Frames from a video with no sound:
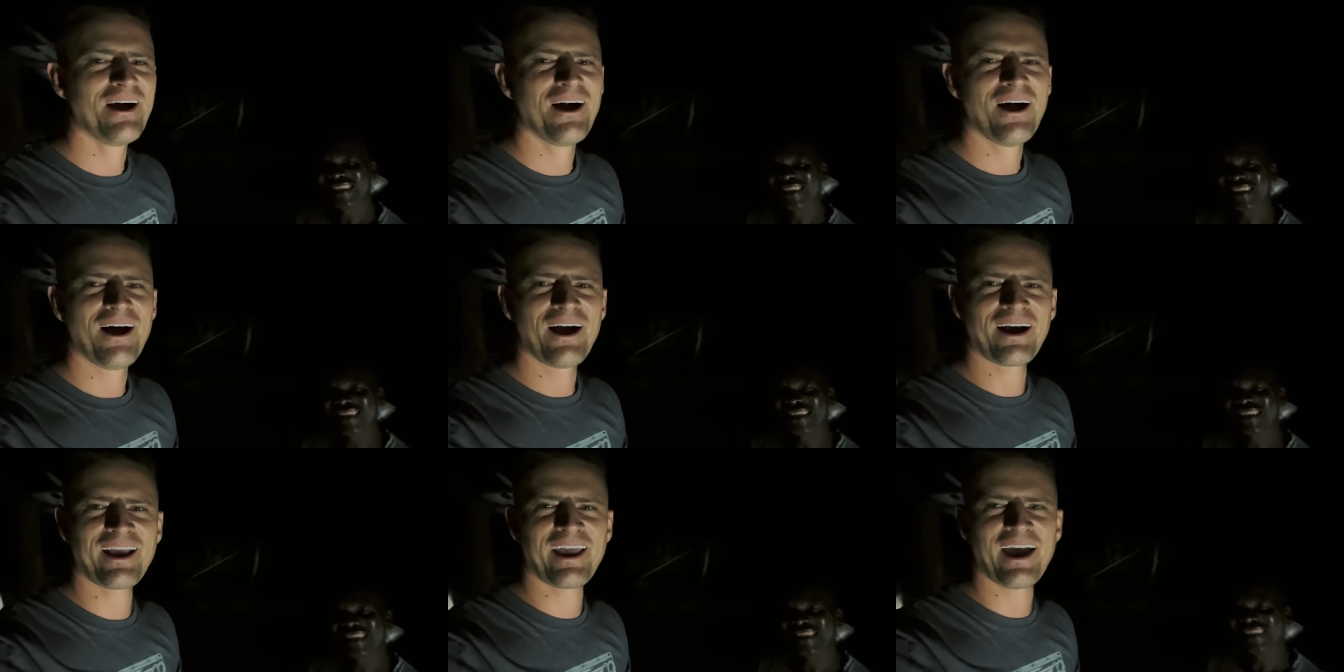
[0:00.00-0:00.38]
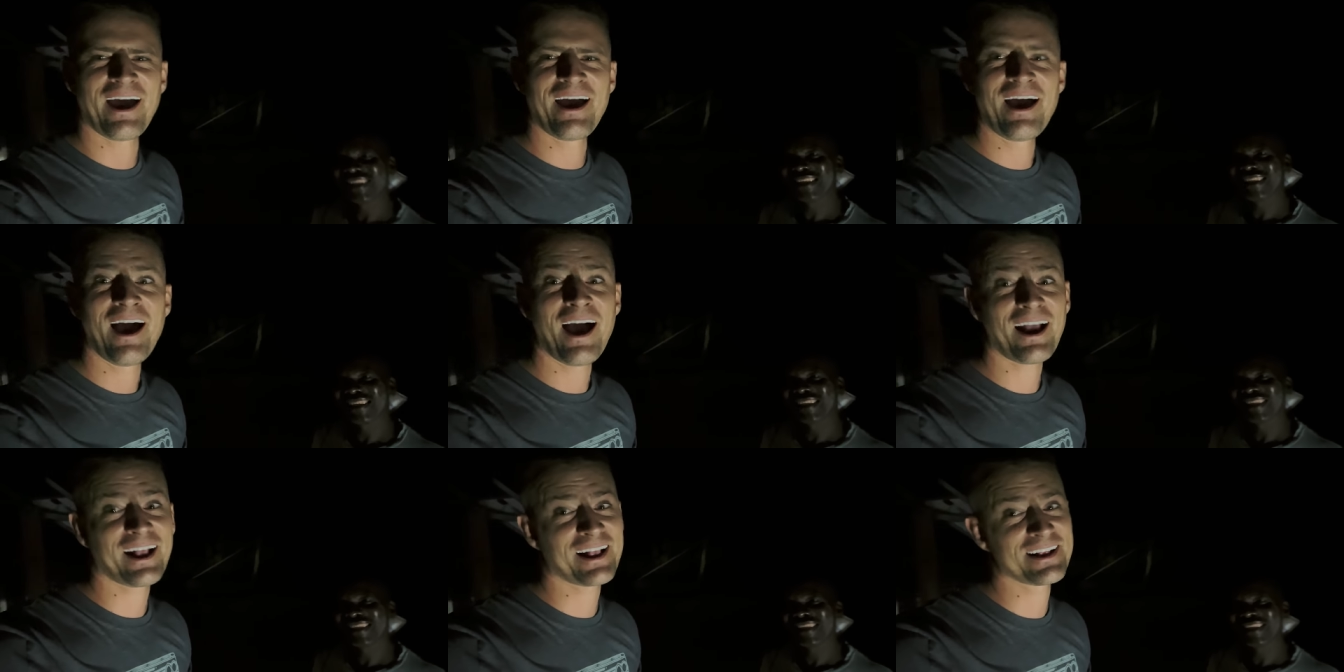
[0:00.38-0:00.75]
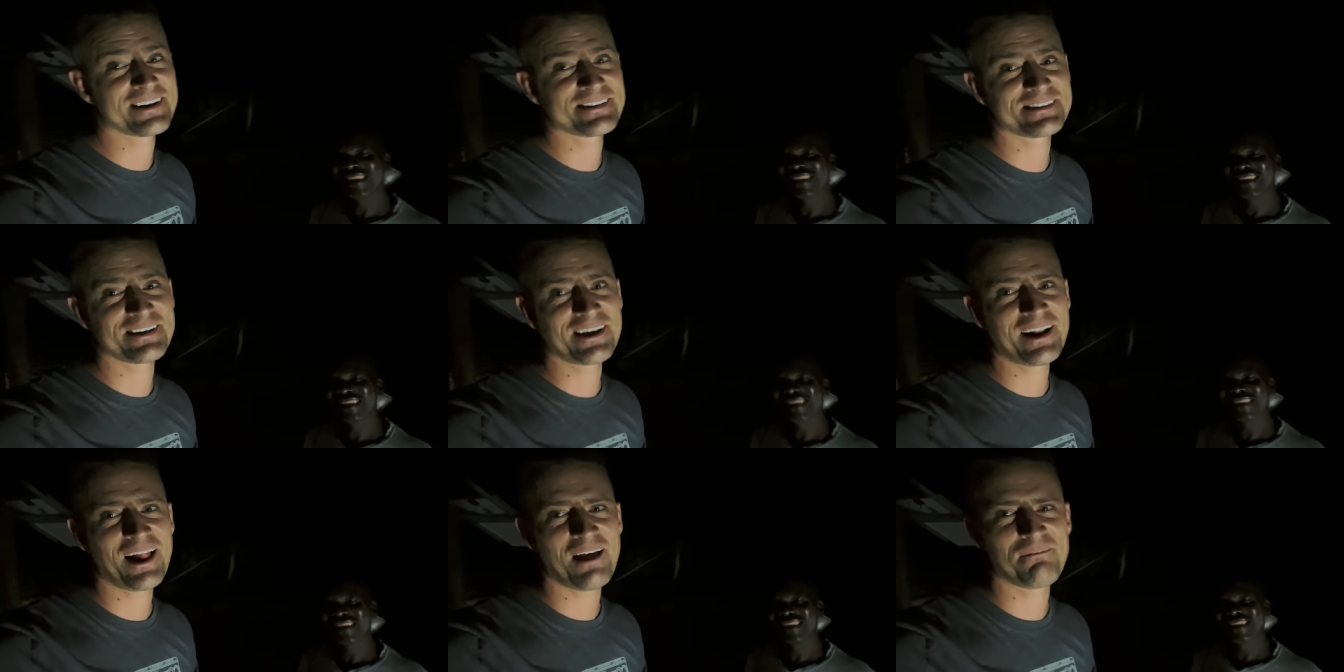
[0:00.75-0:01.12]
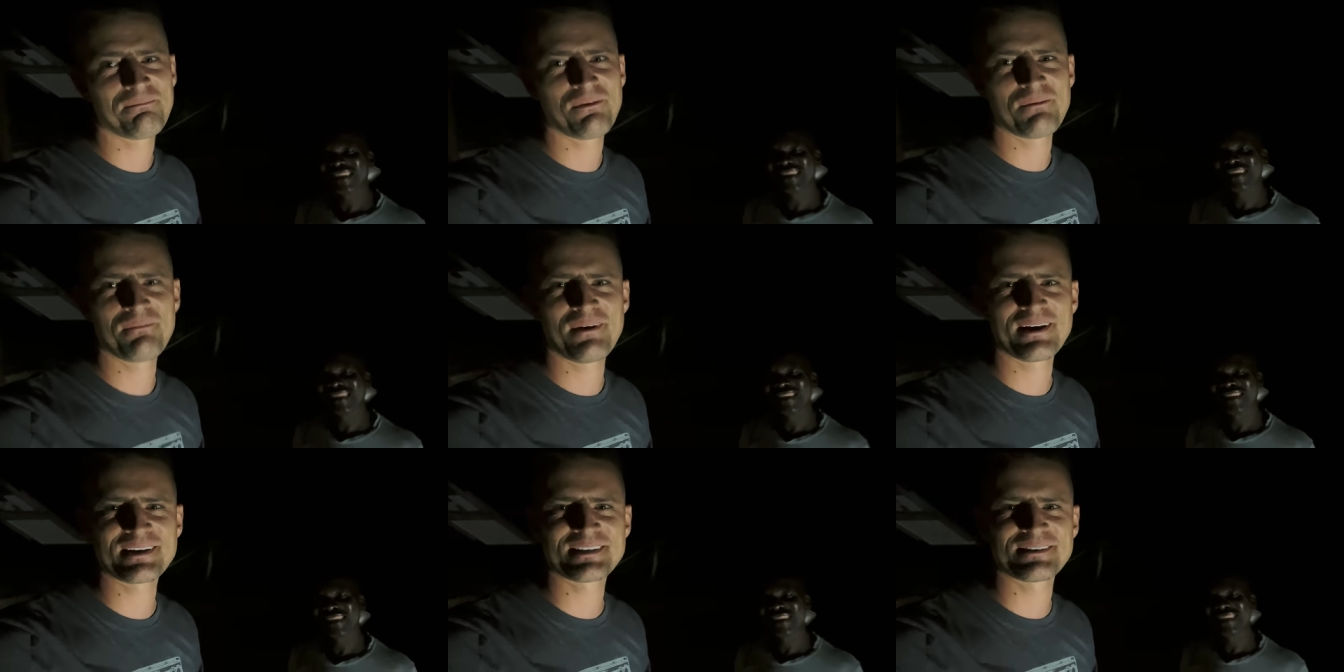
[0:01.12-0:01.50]
Okay, I can set up
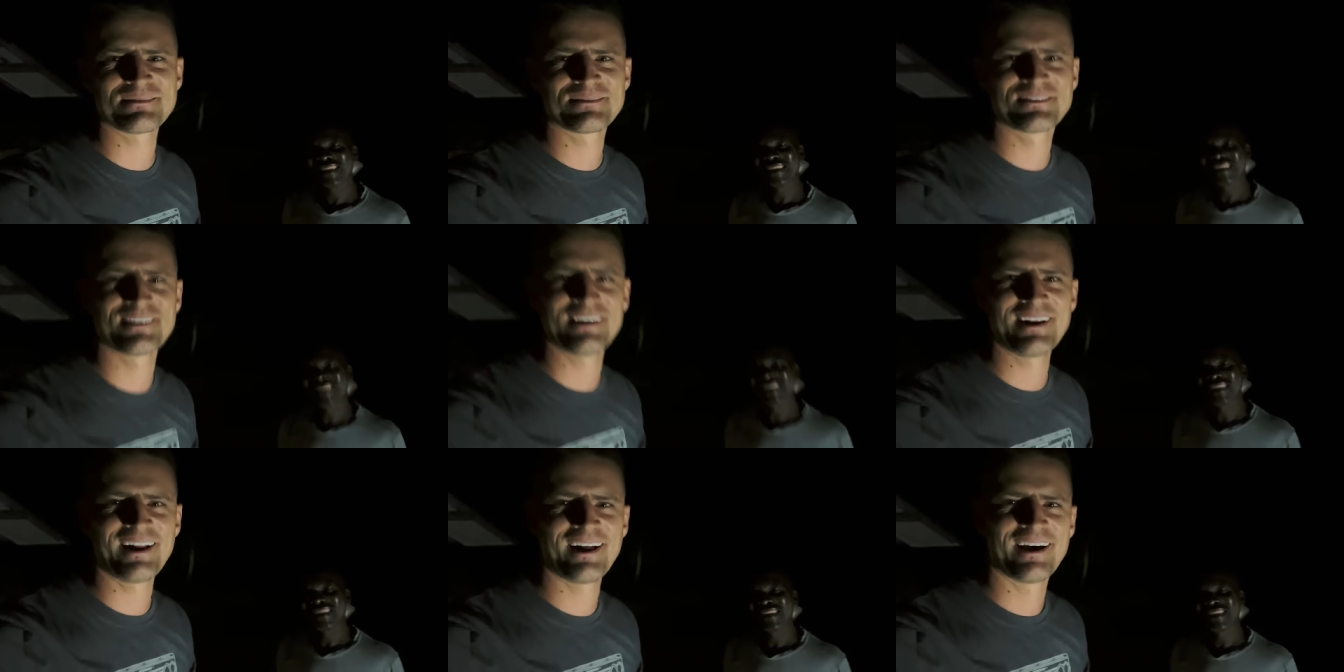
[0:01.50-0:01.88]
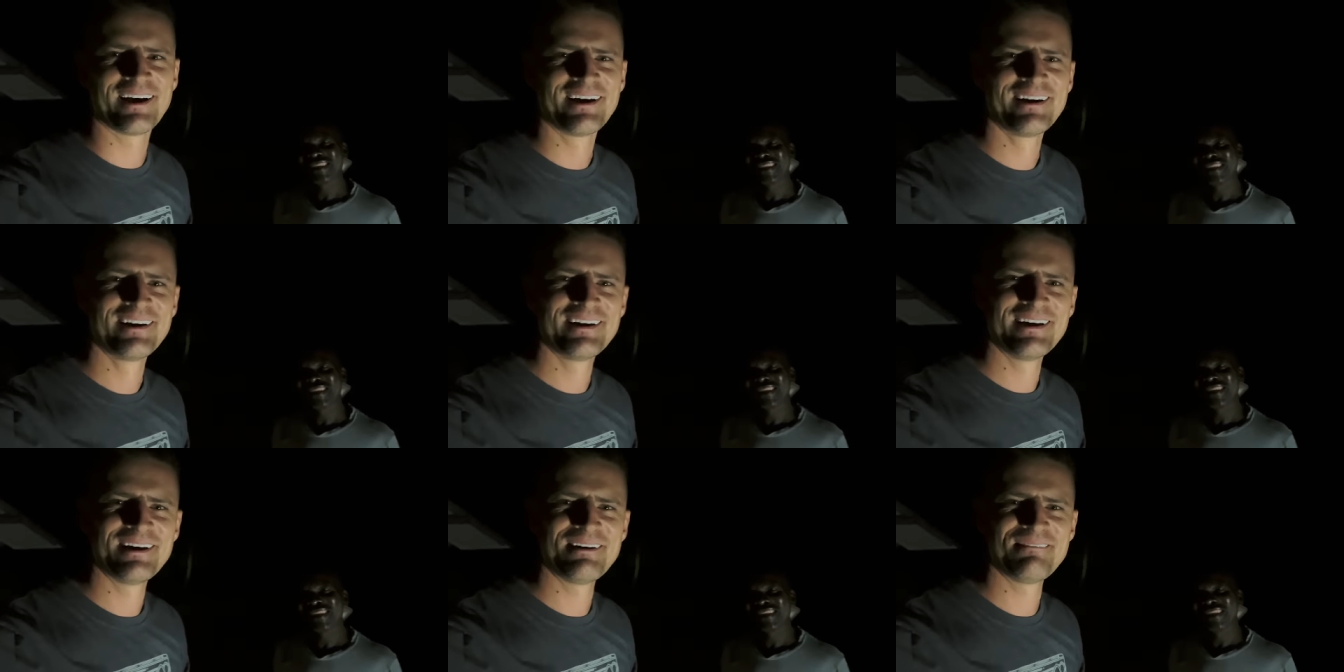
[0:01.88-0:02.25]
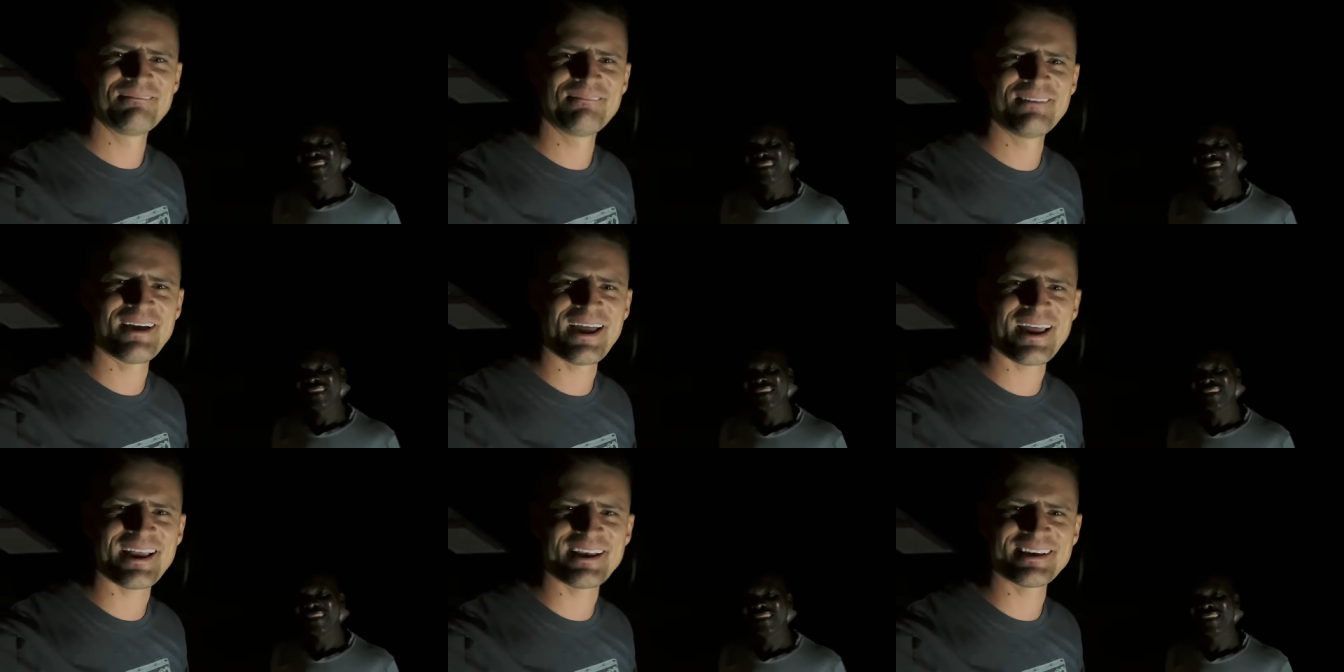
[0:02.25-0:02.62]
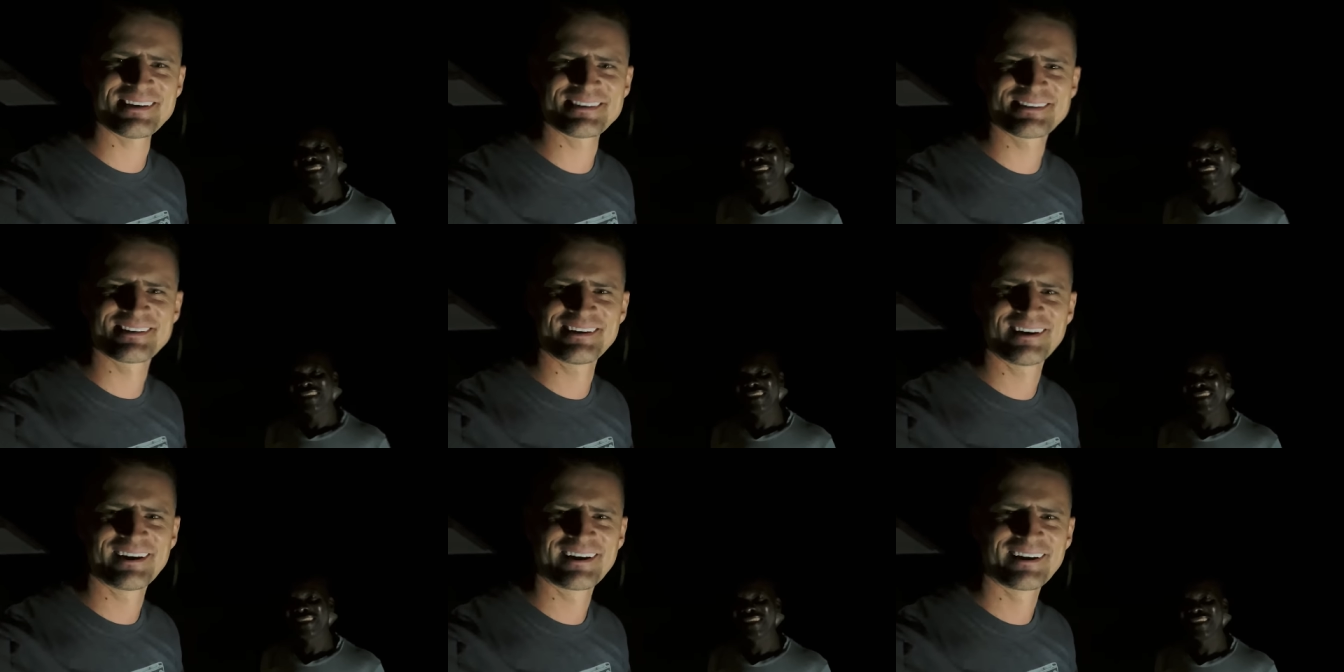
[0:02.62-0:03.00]
and make some dinner.
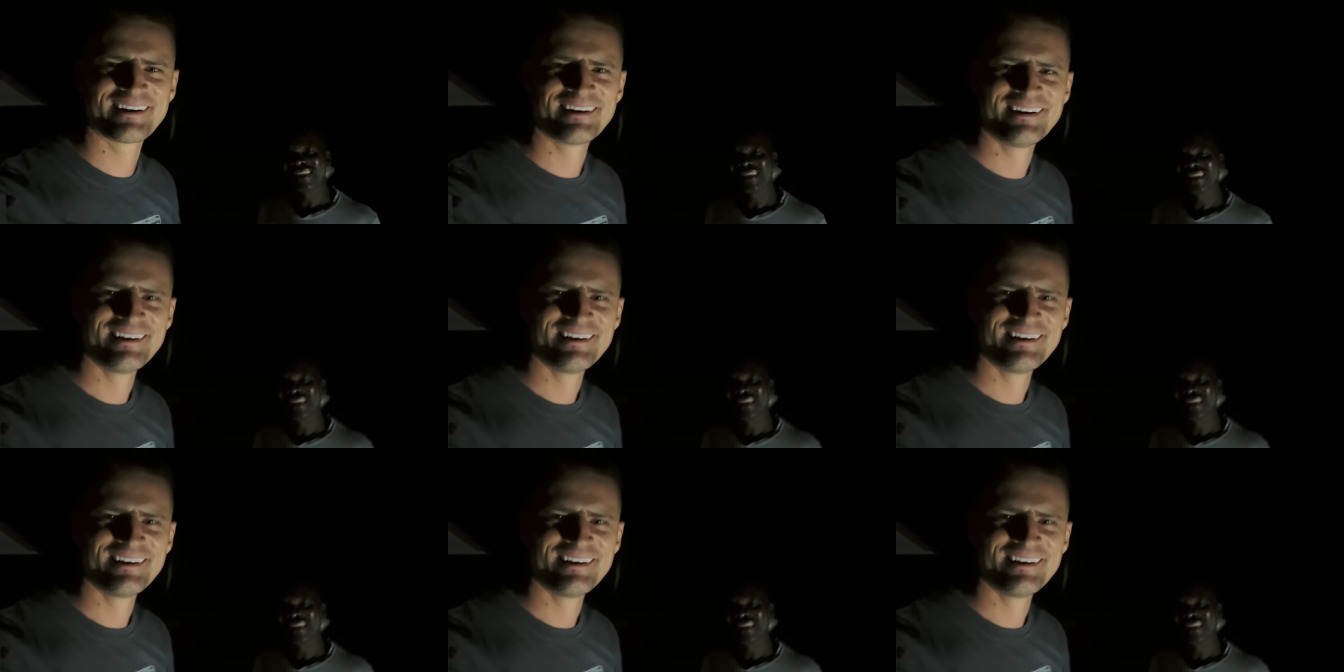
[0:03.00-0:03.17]
Amazing.